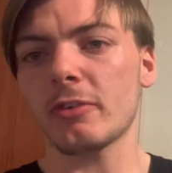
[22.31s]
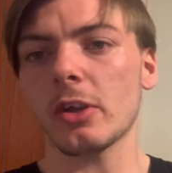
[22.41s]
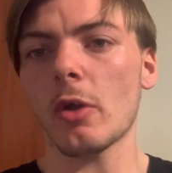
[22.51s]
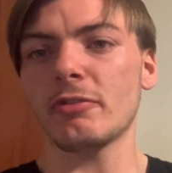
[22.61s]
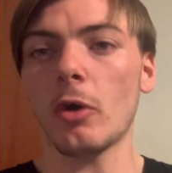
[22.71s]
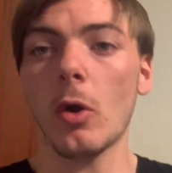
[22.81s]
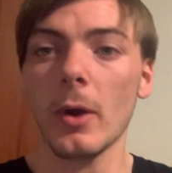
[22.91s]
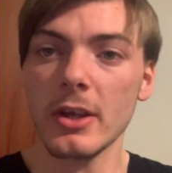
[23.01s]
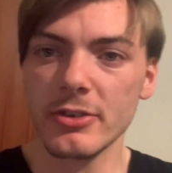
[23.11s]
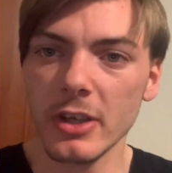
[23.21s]
video
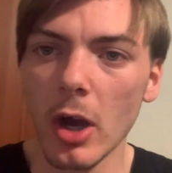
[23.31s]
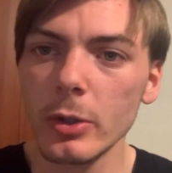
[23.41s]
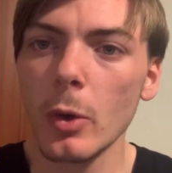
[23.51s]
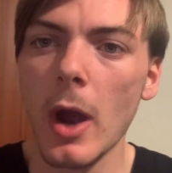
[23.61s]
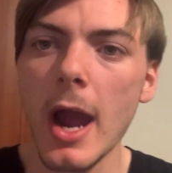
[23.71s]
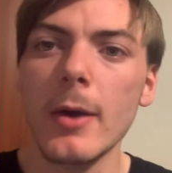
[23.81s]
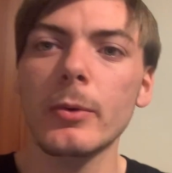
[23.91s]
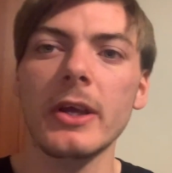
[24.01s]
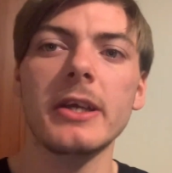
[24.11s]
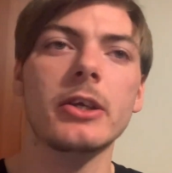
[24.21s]
for is the Uncle
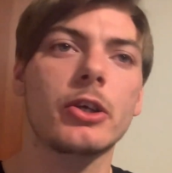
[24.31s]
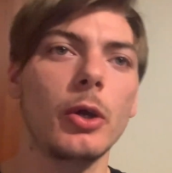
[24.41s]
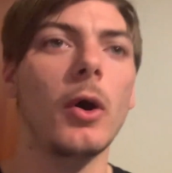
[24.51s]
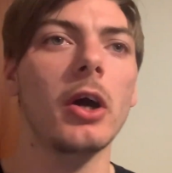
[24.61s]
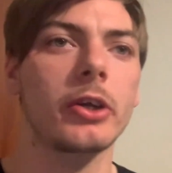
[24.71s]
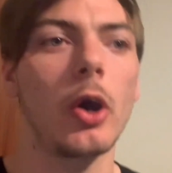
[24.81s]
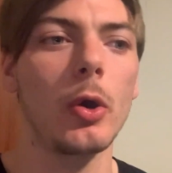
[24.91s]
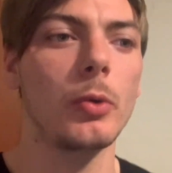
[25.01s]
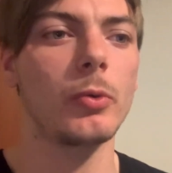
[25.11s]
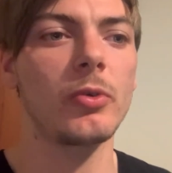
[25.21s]
Howdy QR
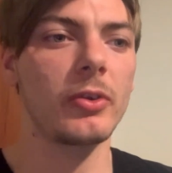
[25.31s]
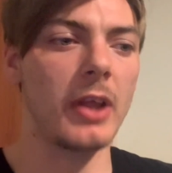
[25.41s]
code